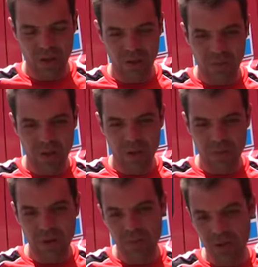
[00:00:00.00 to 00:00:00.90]
All
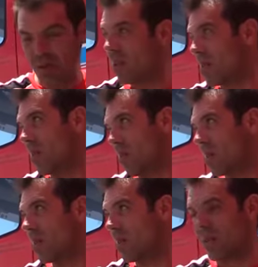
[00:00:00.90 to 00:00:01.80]
the team
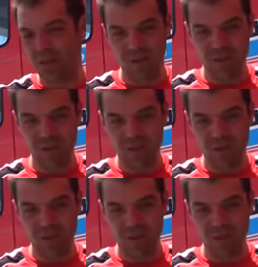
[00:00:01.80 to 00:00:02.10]
members are